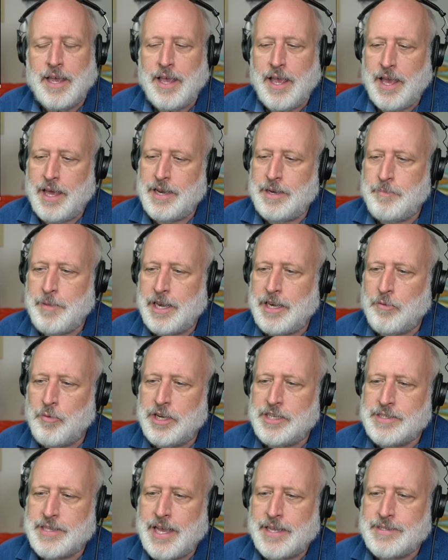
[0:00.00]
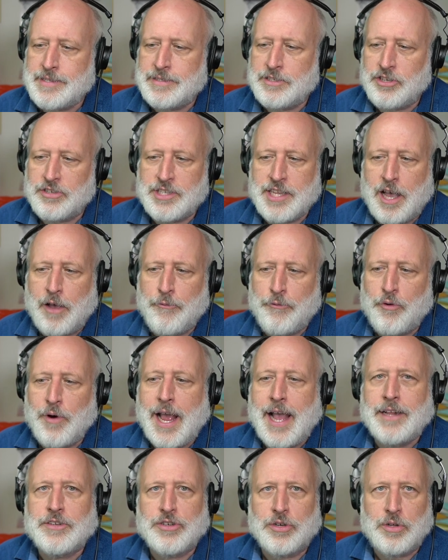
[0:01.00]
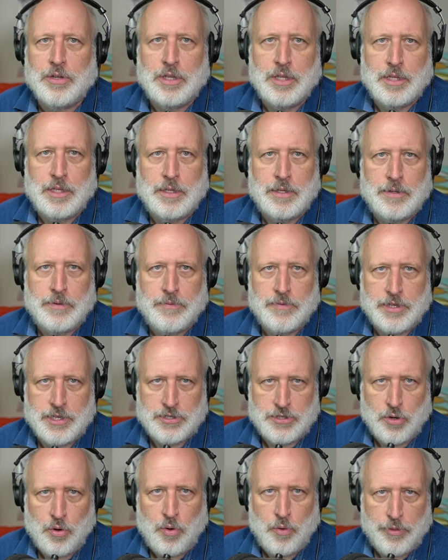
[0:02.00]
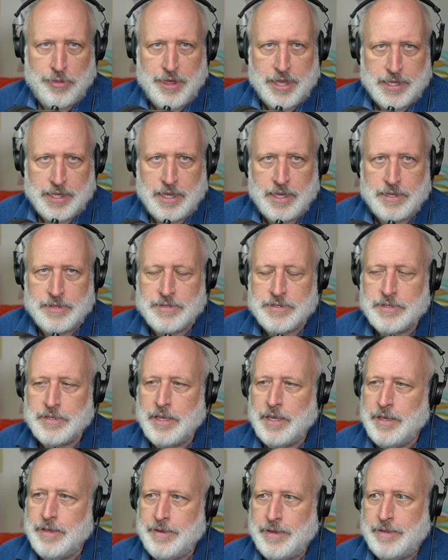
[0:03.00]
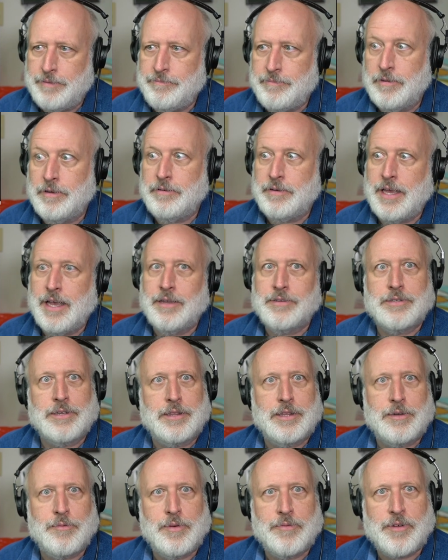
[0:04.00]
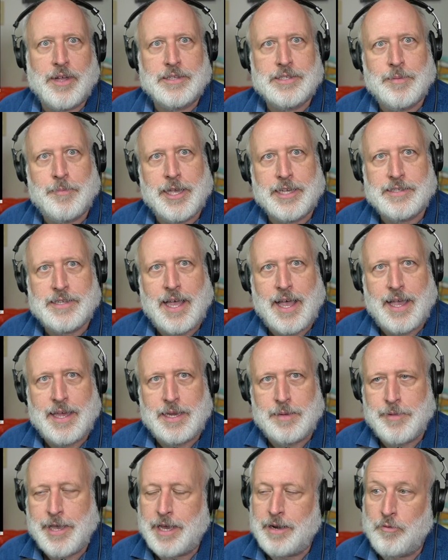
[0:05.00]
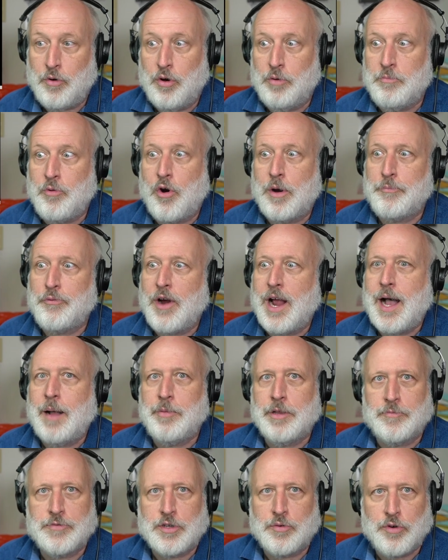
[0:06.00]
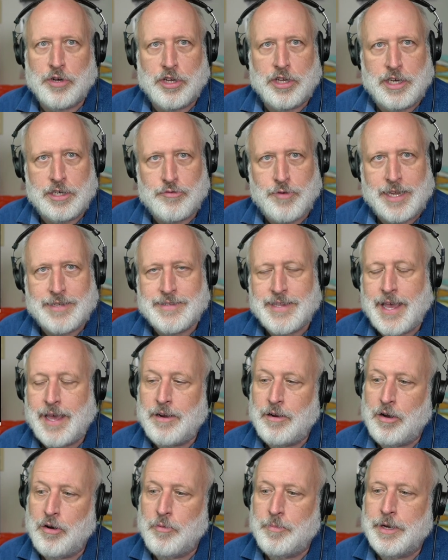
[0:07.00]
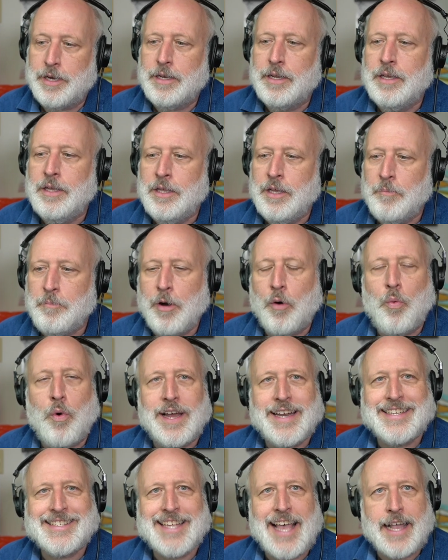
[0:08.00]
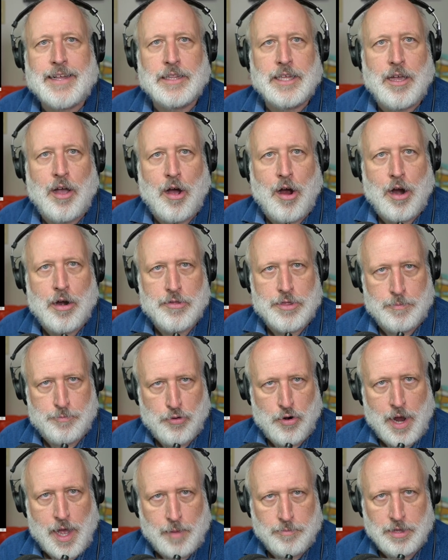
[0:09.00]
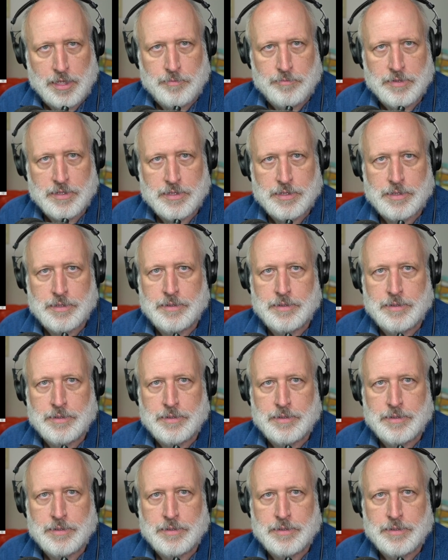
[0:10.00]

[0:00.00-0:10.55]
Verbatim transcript: And in many ways, that's just how fragile this whole thing is. And, oh, now suddenly we've got some anxiety about it. Oh, more problems, and we're going to address that. Oh, but but what exactly are the problems?